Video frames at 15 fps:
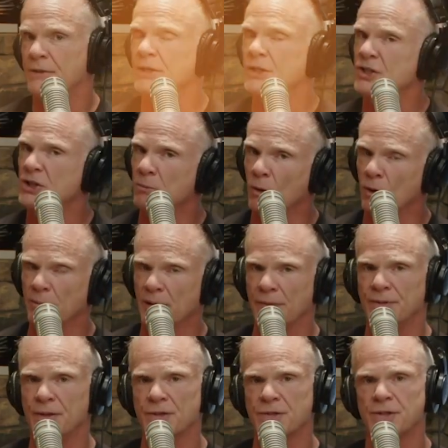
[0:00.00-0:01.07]
Think some more
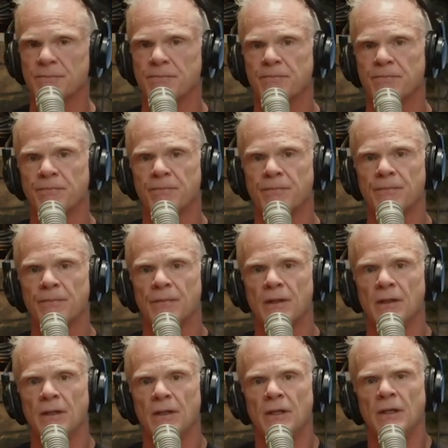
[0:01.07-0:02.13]
about this.
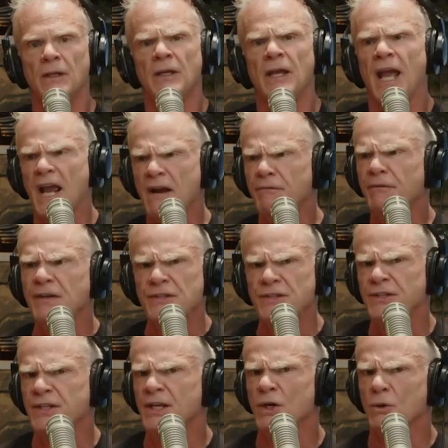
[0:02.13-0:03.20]
Every
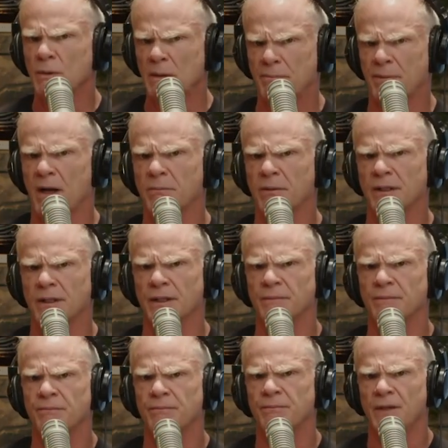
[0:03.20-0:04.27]
single
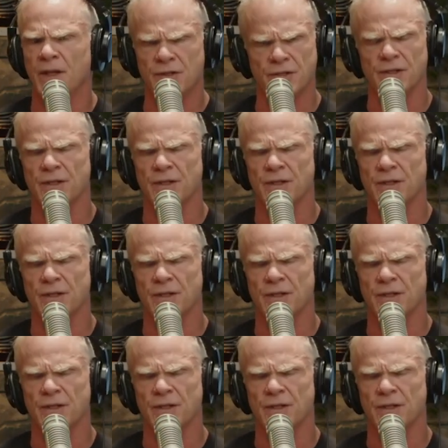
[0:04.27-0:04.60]
Republican is a